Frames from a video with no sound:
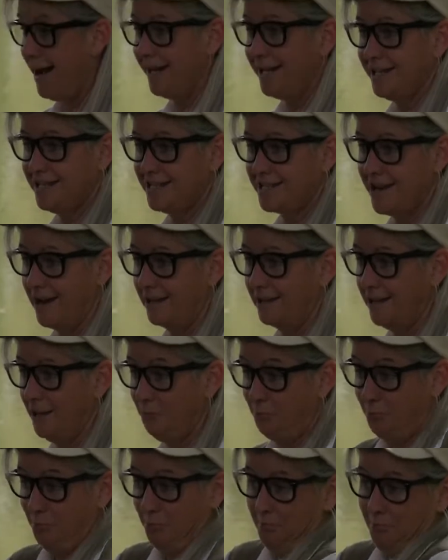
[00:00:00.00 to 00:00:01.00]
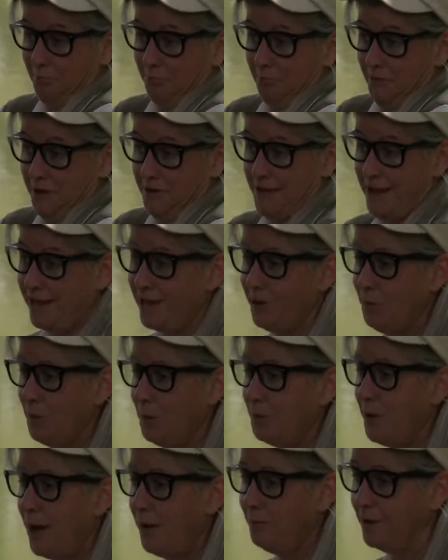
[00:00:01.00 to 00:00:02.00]
can sign them, and they can be
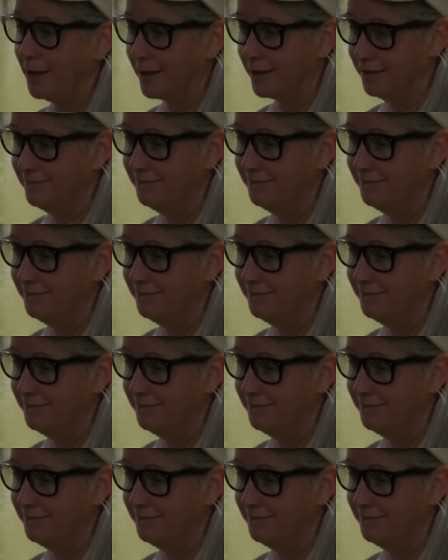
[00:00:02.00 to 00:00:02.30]
public.